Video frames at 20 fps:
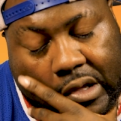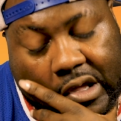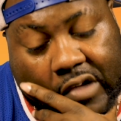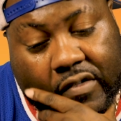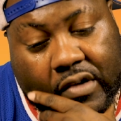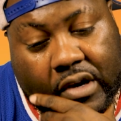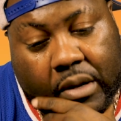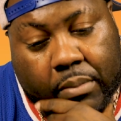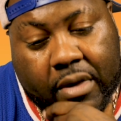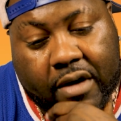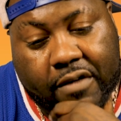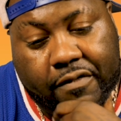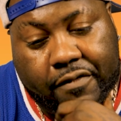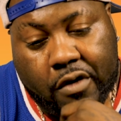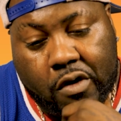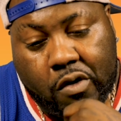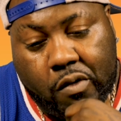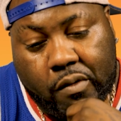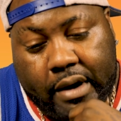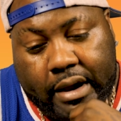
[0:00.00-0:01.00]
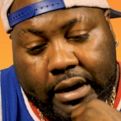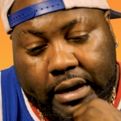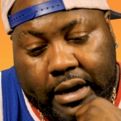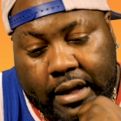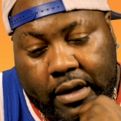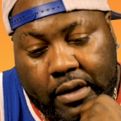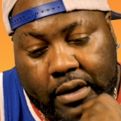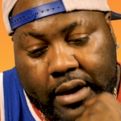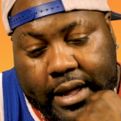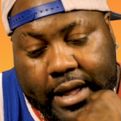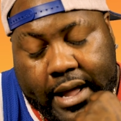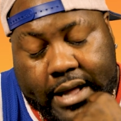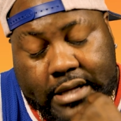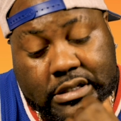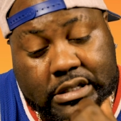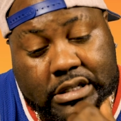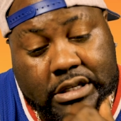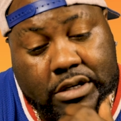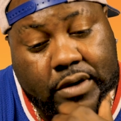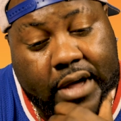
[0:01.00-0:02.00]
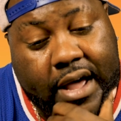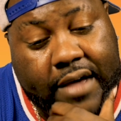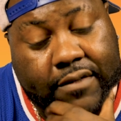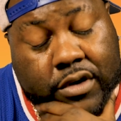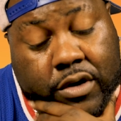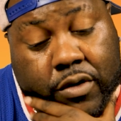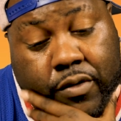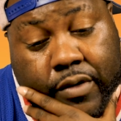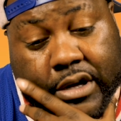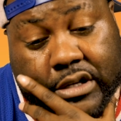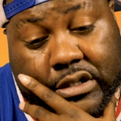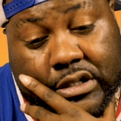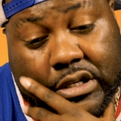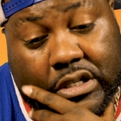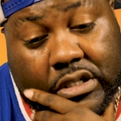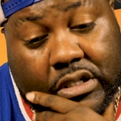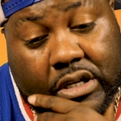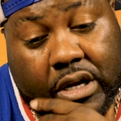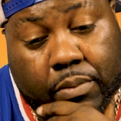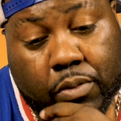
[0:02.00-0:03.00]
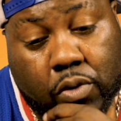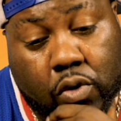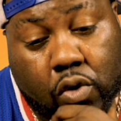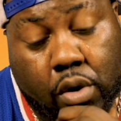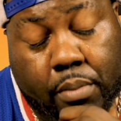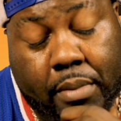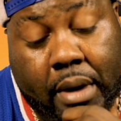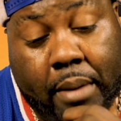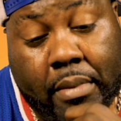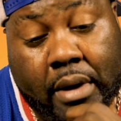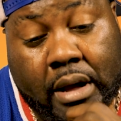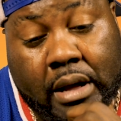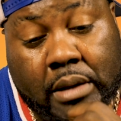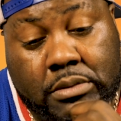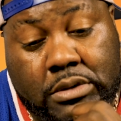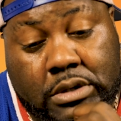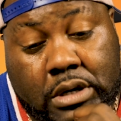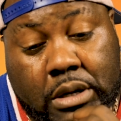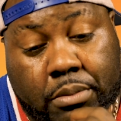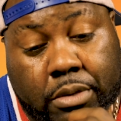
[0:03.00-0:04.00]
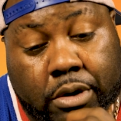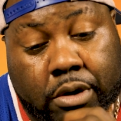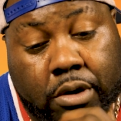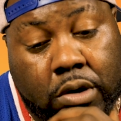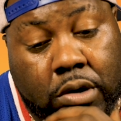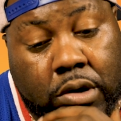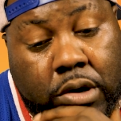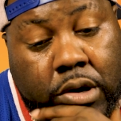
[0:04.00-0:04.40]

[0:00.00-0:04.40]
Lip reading: Even in my phone right now, like I still haven't erased his number or my mom's number.